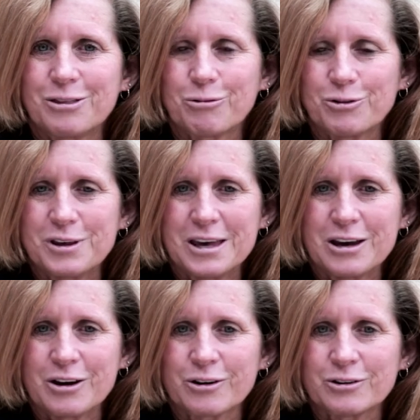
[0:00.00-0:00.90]
through the
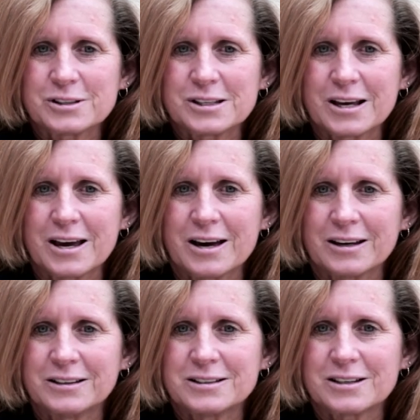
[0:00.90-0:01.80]
years
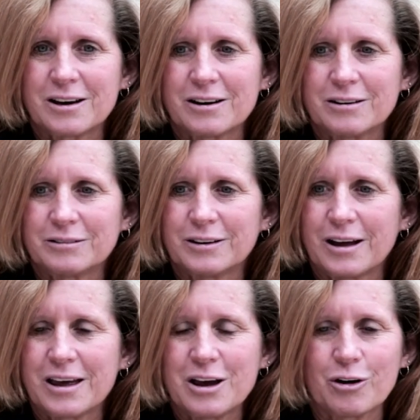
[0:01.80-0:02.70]
and uh,
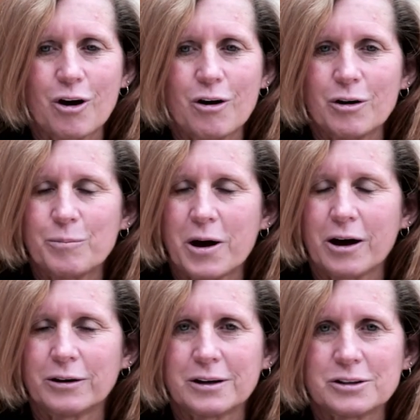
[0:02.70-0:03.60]
hear all
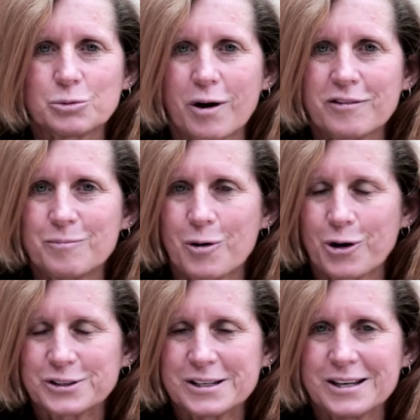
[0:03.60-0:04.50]
about his wife
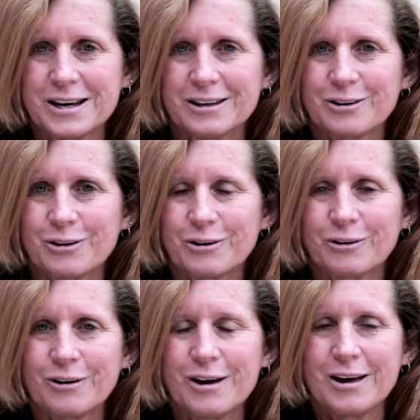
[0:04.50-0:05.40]
Marcy and
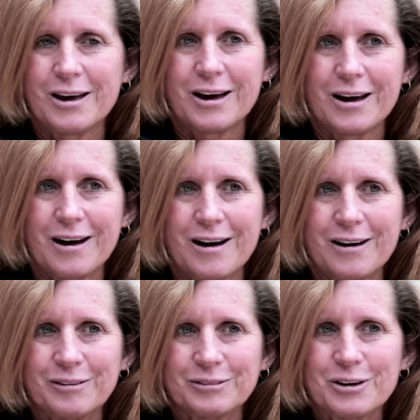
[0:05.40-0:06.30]
her
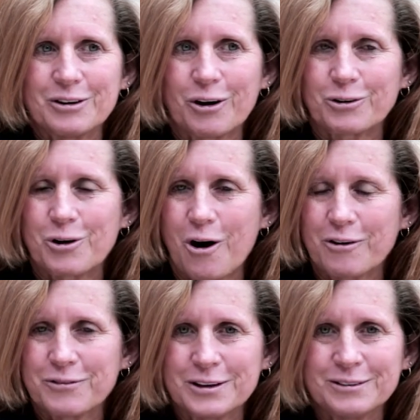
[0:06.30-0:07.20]
uh, her
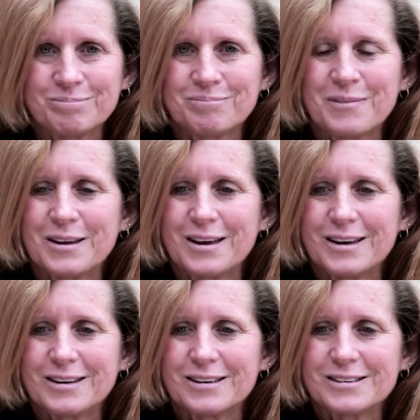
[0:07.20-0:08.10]
golfing.
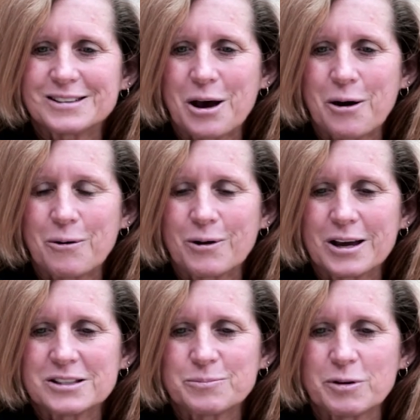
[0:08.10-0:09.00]
So
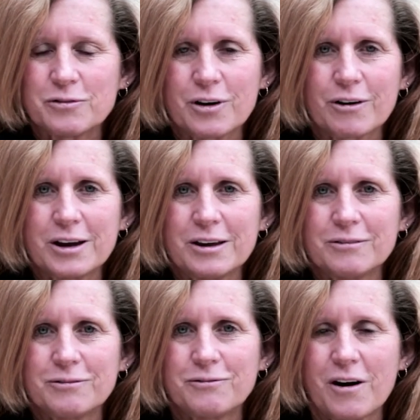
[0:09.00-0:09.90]
it's been very
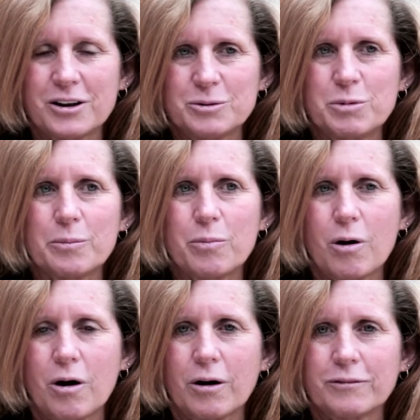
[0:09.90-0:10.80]
fun to be a
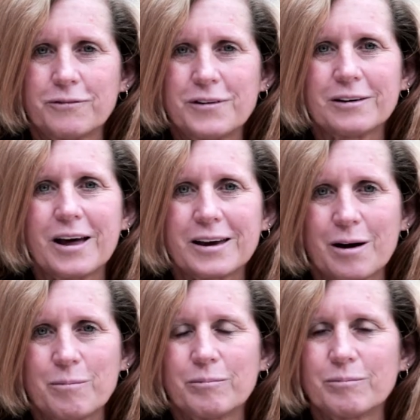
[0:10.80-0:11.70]
part. Feel like
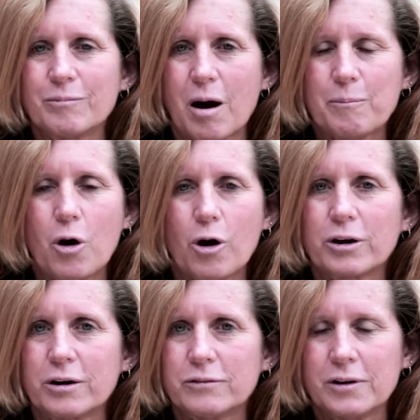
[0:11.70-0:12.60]
I'm a
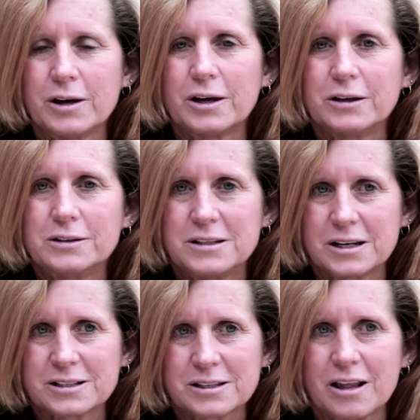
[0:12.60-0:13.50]
part of
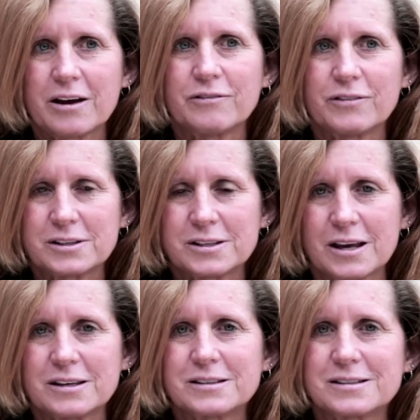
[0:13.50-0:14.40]
Dick's life as,
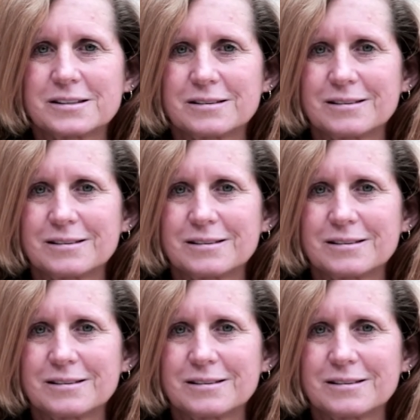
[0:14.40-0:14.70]
as